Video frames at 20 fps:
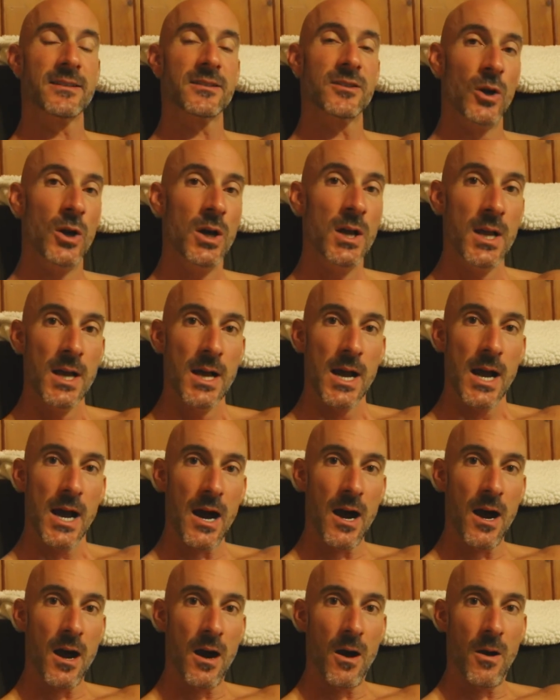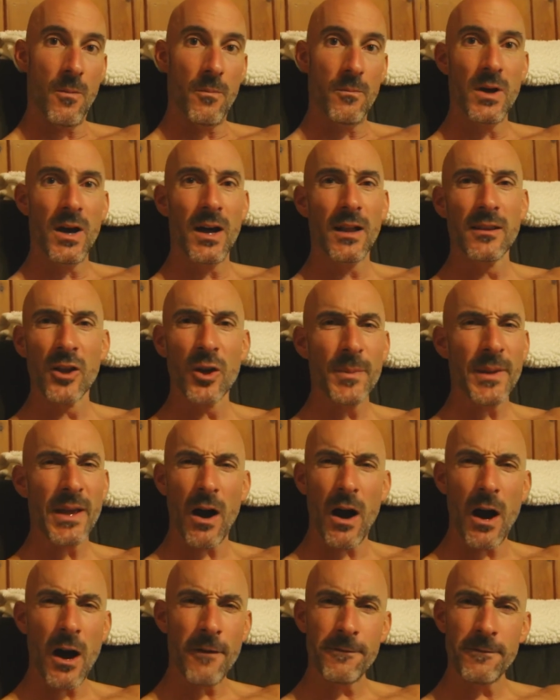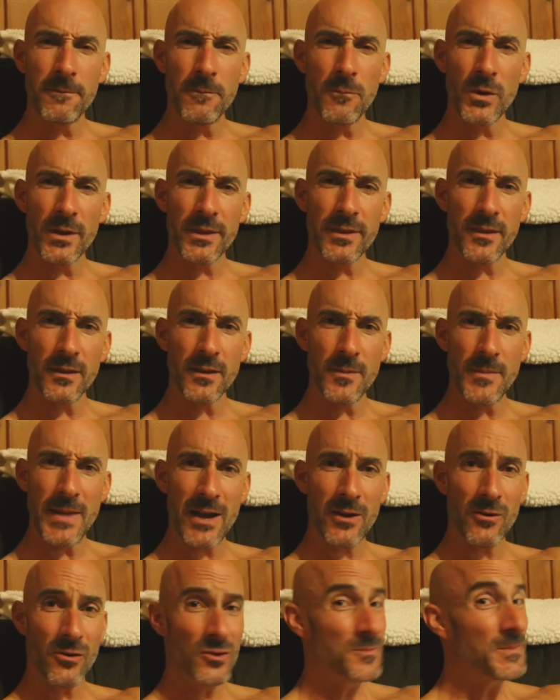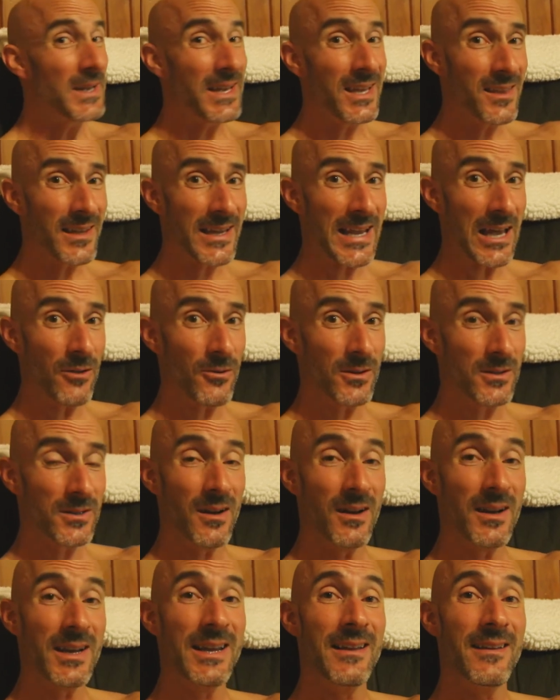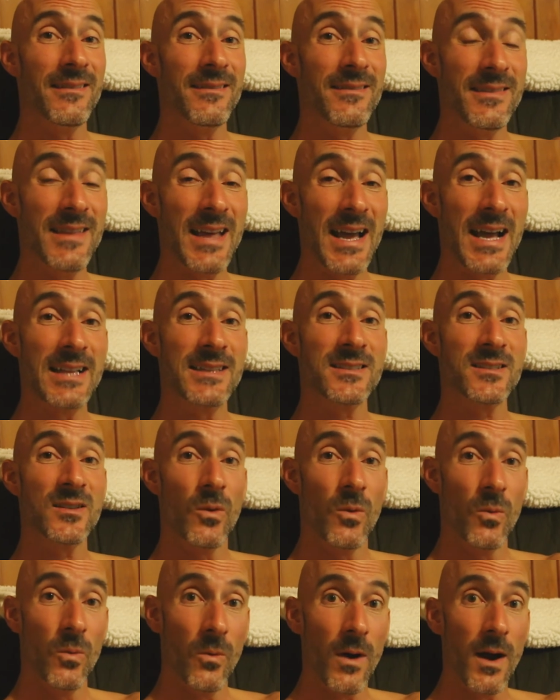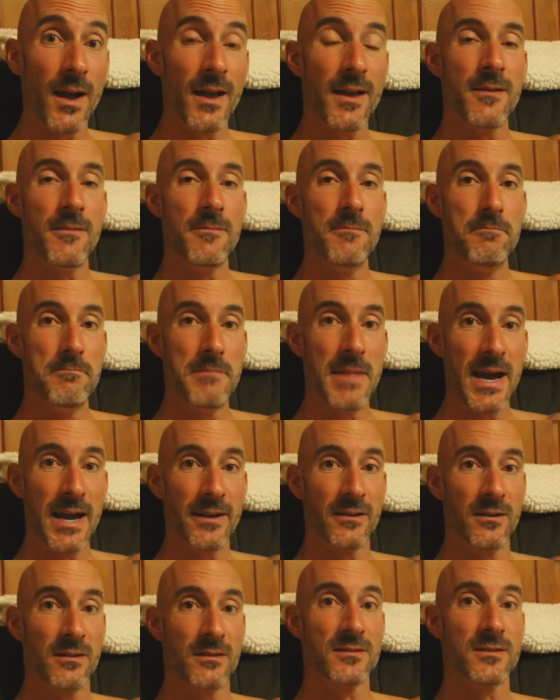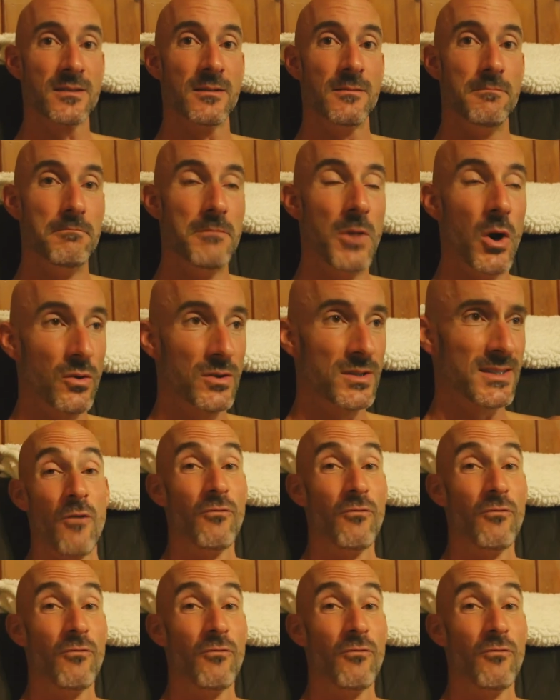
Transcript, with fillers: So um, a little bit off with the, the, macros, but hit the caloric target and that's what matters most.